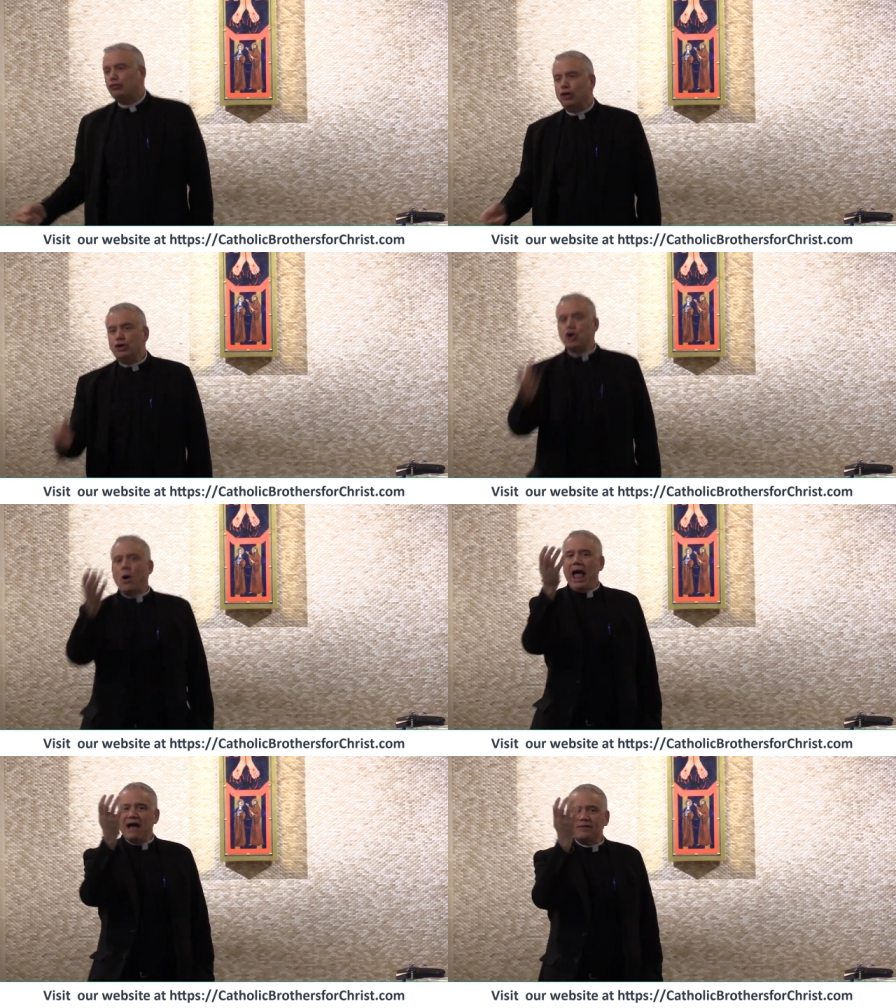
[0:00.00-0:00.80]
Do
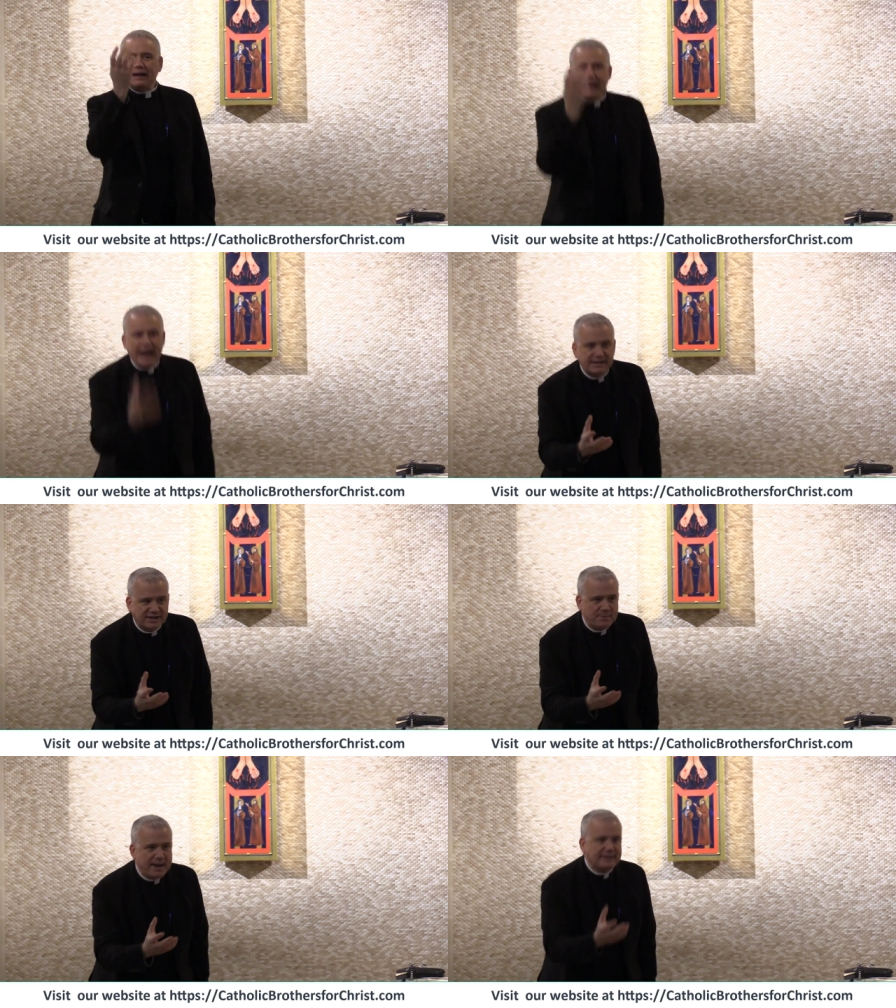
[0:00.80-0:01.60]
you have an
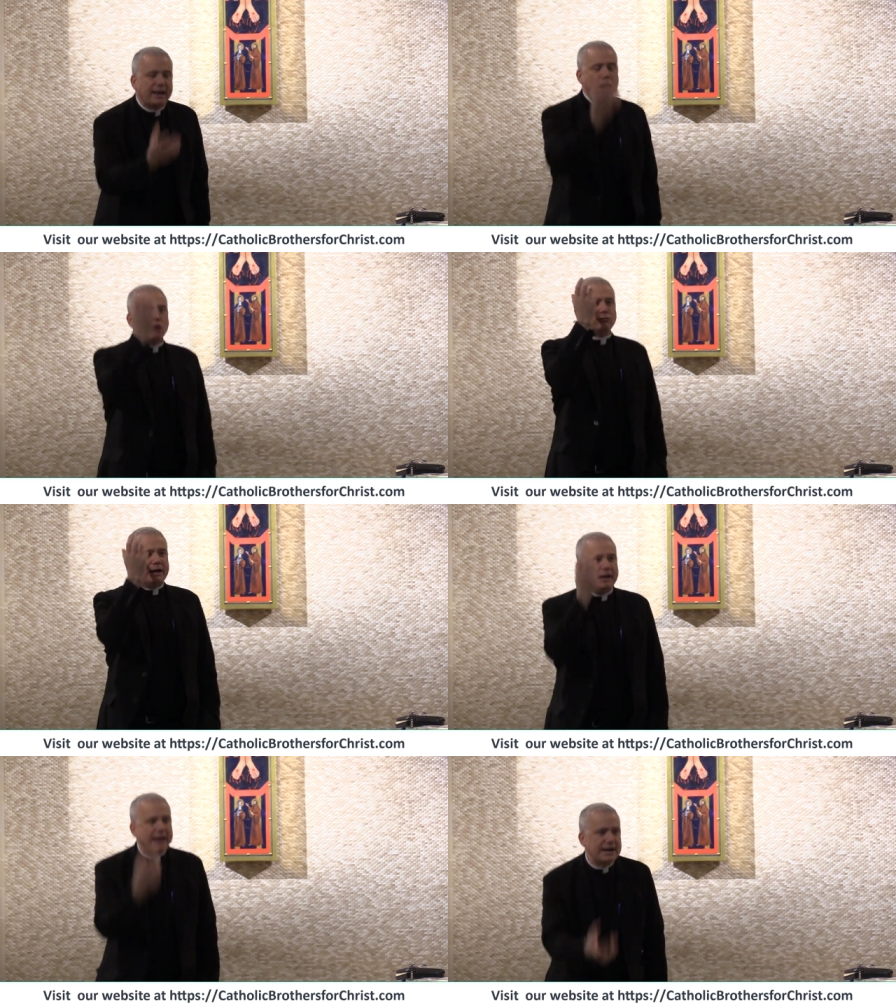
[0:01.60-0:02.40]
intimate
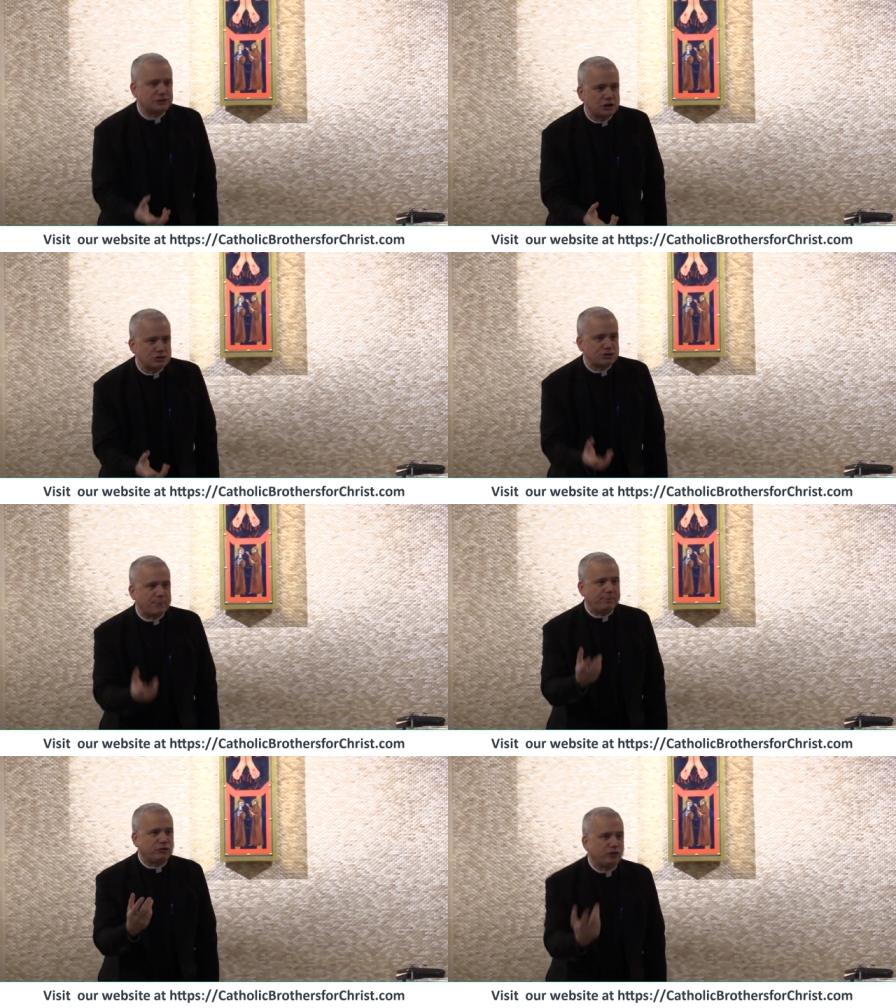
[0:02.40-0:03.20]

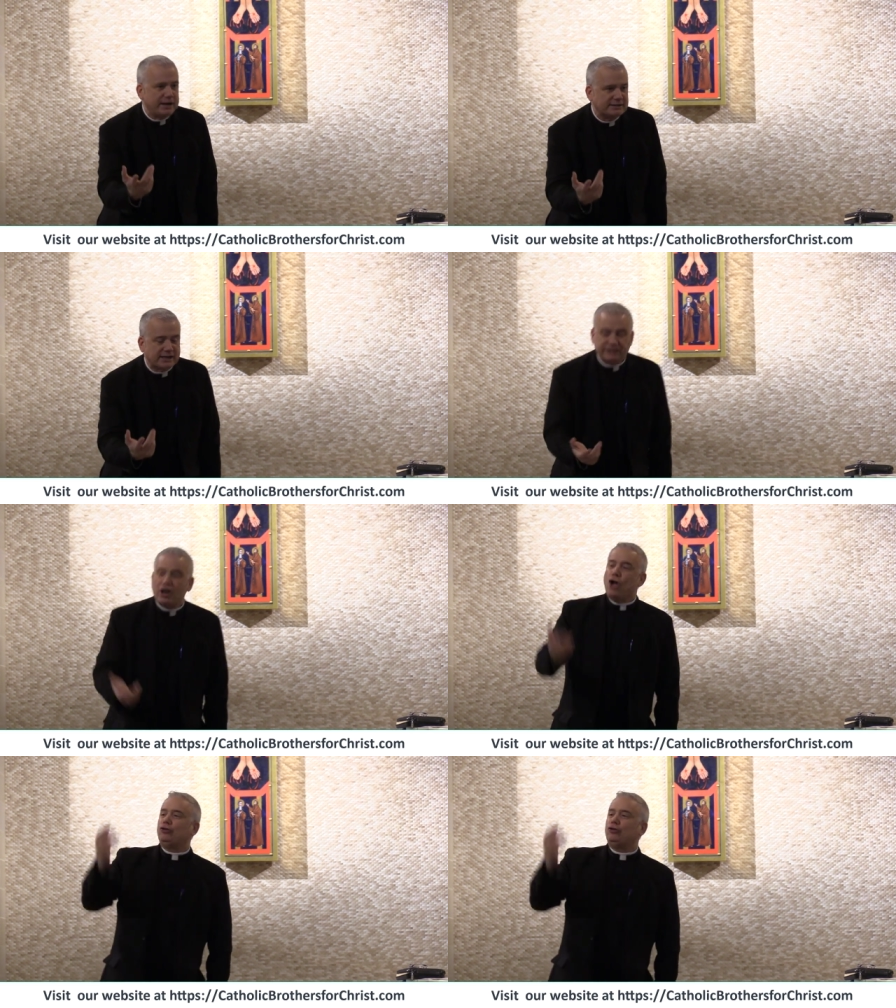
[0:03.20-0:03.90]
relationship with Jesus?